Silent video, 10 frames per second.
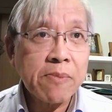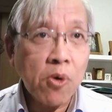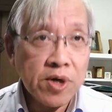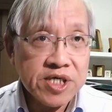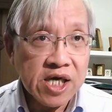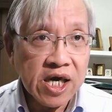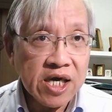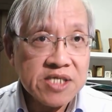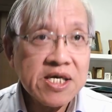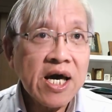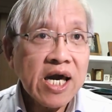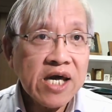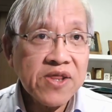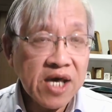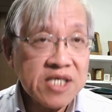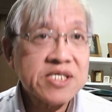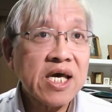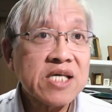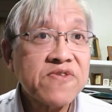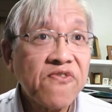Portuguese, he thinks
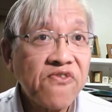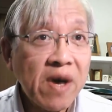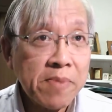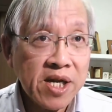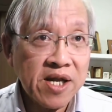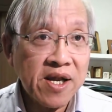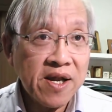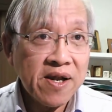it's feminine.